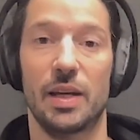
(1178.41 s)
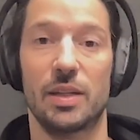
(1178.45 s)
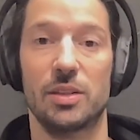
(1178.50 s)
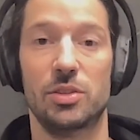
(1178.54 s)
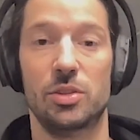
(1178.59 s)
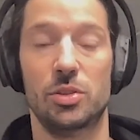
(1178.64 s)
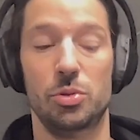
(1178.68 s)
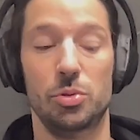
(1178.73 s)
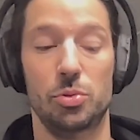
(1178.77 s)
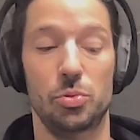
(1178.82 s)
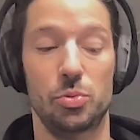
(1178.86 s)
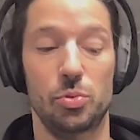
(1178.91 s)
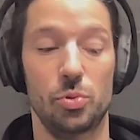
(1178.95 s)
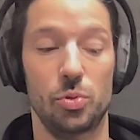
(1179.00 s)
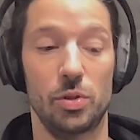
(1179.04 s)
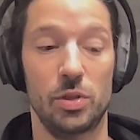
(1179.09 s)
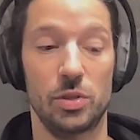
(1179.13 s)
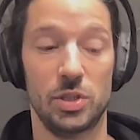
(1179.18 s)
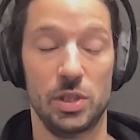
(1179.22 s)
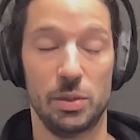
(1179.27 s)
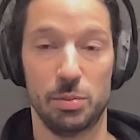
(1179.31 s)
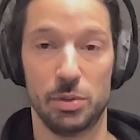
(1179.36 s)
to
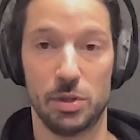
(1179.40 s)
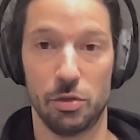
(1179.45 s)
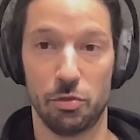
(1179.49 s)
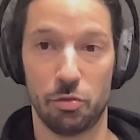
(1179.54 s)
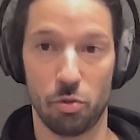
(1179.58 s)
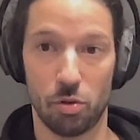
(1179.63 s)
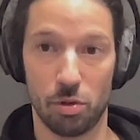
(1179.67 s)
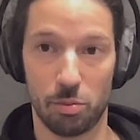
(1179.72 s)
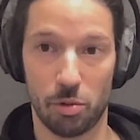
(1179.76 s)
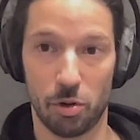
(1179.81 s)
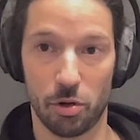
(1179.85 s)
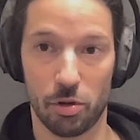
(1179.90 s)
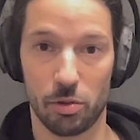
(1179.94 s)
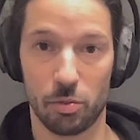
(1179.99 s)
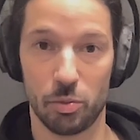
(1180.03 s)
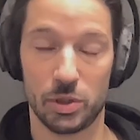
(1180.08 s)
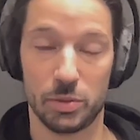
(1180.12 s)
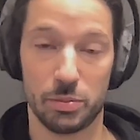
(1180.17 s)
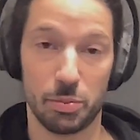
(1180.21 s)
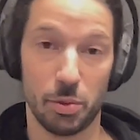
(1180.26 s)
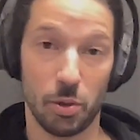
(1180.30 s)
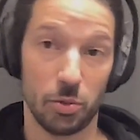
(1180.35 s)
the GPT-4 model,
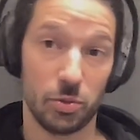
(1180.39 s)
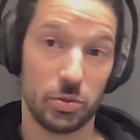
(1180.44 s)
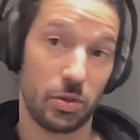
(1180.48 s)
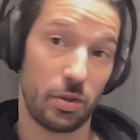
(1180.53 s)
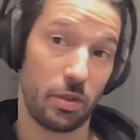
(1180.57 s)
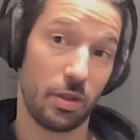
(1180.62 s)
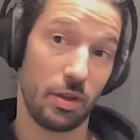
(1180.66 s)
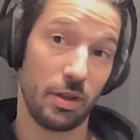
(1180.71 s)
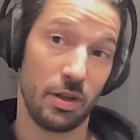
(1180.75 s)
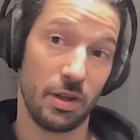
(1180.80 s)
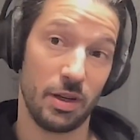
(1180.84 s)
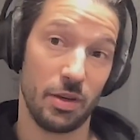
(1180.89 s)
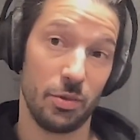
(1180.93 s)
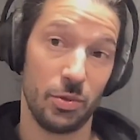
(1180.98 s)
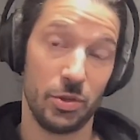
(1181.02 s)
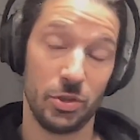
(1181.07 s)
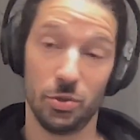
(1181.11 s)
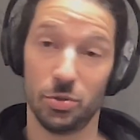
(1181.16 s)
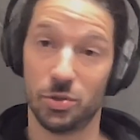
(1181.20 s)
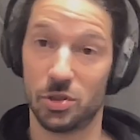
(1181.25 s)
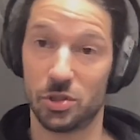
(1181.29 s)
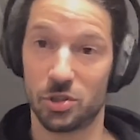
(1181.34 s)
which both
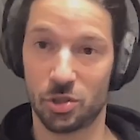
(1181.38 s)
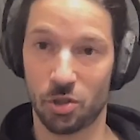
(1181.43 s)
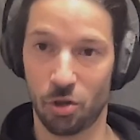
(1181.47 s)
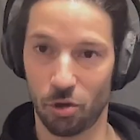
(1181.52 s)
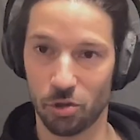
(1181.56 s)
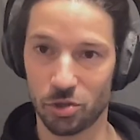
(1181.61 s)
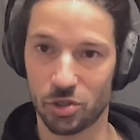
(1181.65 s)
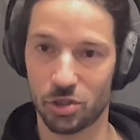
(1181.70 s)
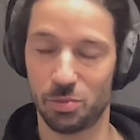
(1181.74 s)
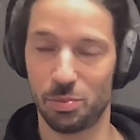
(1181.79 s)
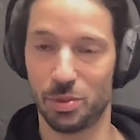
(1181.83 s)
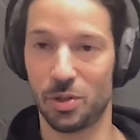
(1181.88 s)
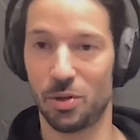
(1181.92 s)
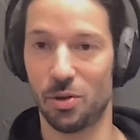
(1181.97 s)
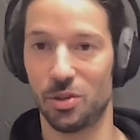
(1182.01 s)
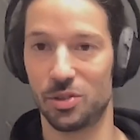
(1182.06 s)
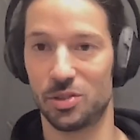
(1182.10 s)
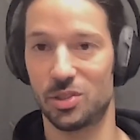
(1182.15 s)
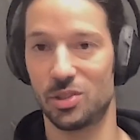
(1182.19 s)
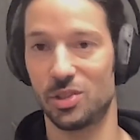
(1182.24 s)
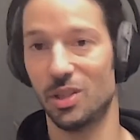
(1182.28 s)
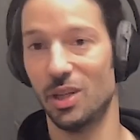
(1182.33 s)
reduces cost,
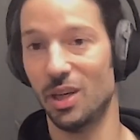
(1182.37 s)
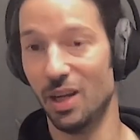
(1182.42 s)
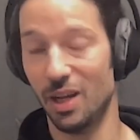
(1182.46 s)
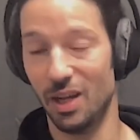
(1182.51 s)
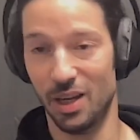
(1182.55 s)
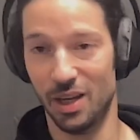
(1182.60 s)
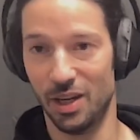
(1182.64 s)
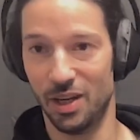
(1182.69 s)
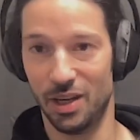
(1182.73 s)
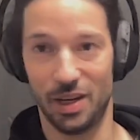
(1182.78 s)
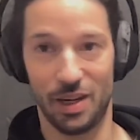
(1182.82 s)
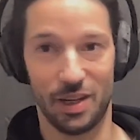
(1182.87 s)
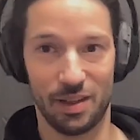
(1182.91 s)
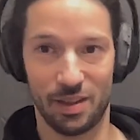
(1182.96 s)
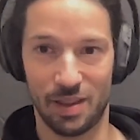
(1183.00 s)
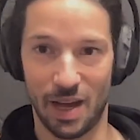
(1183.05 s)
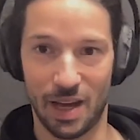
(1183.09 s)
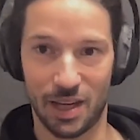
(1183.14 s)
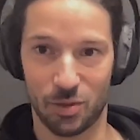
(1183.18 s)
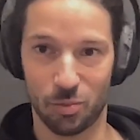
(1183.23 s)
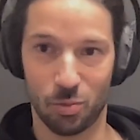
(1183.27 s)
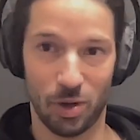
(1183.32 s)
because
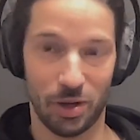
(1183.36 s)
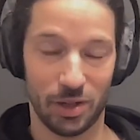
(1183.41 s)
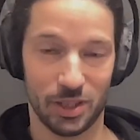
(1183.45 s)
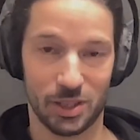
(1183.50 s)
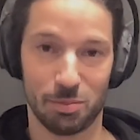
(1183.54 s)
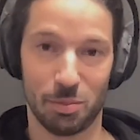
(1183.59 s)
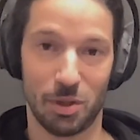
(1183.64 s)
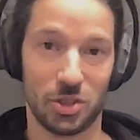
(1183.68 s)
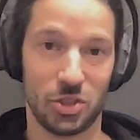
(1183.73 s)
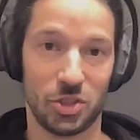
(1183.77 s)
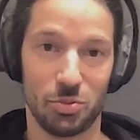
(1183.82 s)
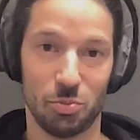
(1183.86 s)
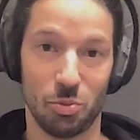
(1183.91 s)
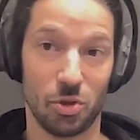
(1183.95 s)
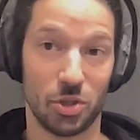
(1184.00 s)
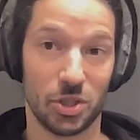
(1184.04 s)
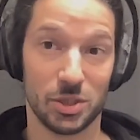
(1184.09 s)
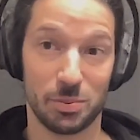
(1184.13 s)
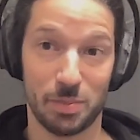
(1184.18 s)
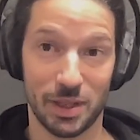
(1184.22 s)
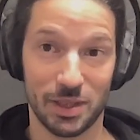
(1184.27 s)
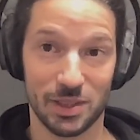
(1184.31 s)
that one is much more
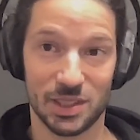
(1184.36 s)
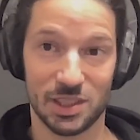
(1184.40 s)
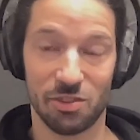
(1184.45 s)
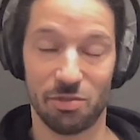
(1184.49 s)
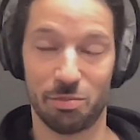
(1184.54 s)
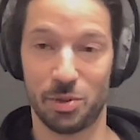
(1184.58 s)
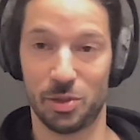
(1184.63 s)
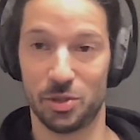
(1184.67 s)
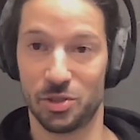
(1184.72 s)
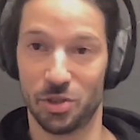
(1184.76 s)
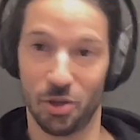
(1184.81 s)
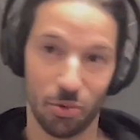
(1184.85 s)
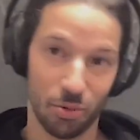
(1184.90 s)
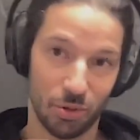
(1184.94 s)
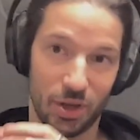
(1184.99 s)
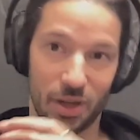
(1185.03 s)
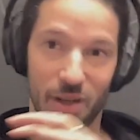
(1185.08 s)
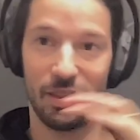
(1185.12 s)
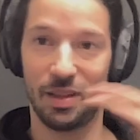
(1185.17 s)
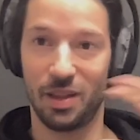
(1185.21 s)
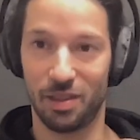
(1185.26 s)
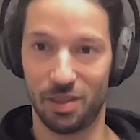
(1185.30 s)
expensive per
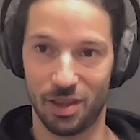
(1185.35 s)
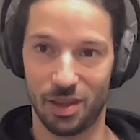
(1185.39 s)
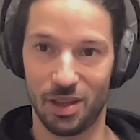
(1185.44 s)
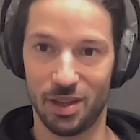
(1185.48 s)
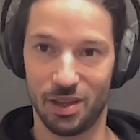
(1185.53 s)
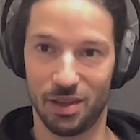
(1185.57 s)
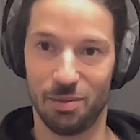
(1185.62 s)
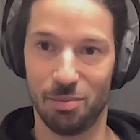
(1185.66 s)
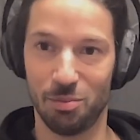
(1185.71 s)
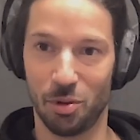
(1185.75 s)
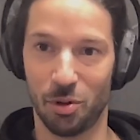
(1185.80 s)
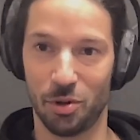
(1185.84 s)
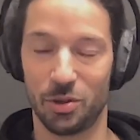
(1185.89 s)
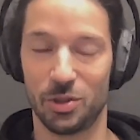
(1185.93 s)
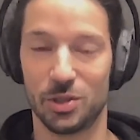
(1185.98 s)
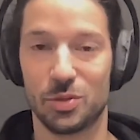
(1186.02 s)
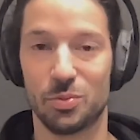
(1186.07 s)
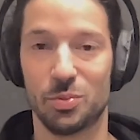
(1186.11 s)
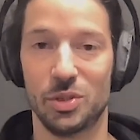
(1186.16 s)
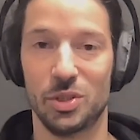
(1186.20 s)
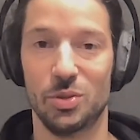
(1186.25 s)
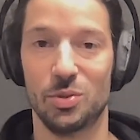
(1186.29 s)
token than the
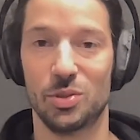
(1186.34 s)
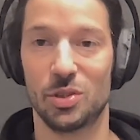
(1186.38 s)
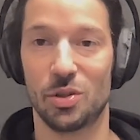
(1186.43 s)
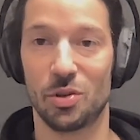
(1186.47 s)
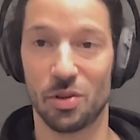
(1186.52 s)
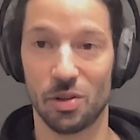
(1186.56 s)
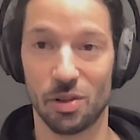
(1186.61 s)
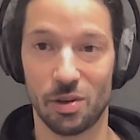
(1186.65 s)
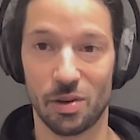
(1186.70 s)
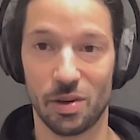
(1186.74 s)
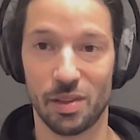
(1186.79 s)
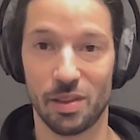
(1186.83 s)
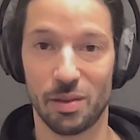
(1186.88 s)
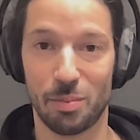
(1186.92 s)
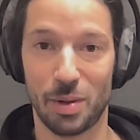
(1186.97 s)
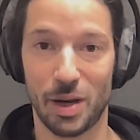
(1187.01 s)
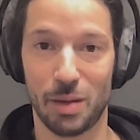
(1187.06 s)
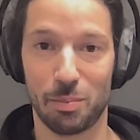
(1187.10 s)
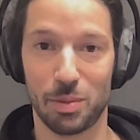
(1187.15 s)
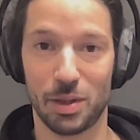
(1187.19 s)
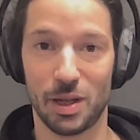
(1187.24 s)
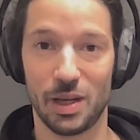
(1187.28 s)
models we use earlier in the
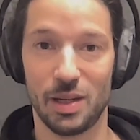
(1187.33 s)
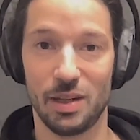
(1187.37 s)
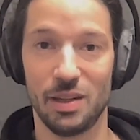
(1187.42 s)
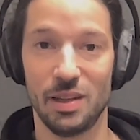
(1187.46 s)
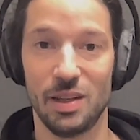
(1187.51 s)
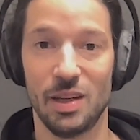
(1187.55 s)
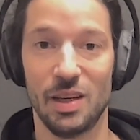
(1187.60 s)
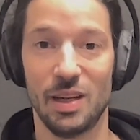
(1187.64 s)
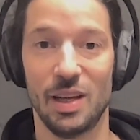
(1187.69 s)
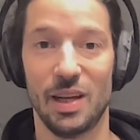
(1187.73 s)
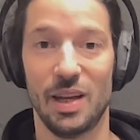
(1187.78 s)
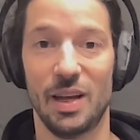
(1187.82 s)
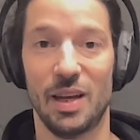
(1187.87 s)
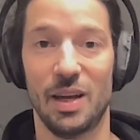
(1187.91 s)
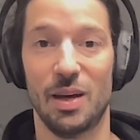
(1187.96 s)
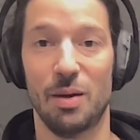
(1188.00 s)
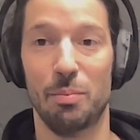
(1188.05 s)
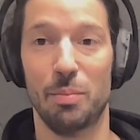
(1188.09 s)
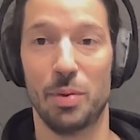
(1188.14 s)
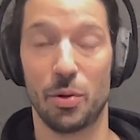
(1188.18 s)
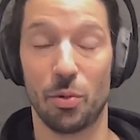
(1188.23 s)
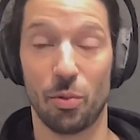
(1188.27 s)
pipeline,
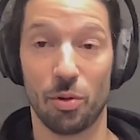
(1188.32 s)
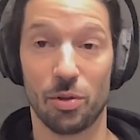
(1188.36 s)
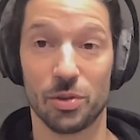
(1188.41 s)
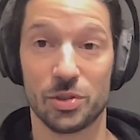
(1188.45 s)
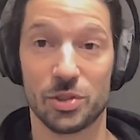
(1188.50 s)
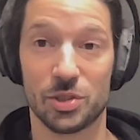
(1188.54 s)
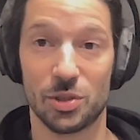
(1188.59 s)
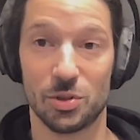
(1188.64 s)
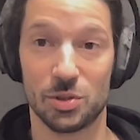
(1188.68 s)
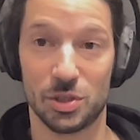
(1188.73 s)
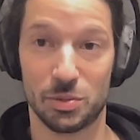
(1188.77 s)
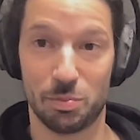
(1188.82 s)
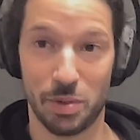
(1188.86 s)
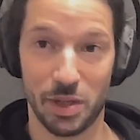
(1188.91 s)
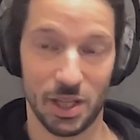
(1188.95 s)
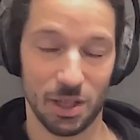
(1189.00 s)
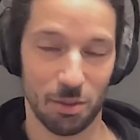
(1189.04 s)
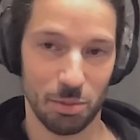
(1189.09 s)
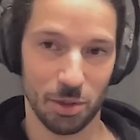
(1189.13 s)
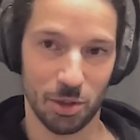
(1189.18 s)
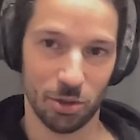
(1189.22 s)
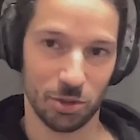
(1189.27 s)
but also
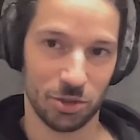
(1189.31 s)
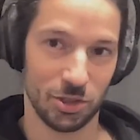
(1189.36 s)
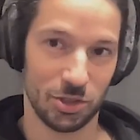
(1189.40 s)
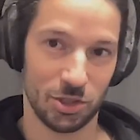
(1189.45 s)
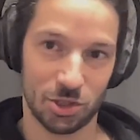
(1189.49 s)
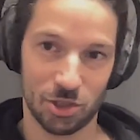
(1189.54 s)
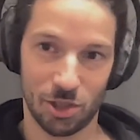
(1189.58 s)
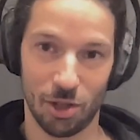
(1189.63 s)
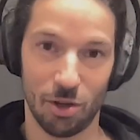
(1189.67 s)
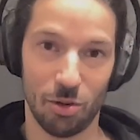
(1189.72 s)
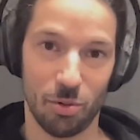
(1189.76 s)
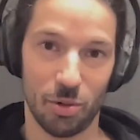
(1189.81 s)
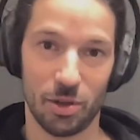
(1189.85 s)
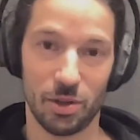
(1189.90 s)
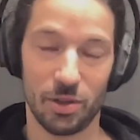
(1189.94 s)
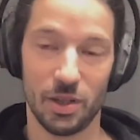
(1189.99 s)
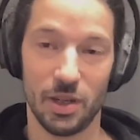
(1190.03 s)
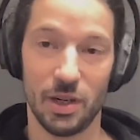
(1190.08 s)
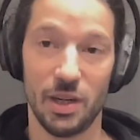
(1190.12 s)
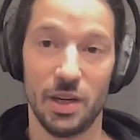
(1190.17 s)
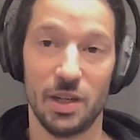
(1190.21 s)
speed, because it's slower.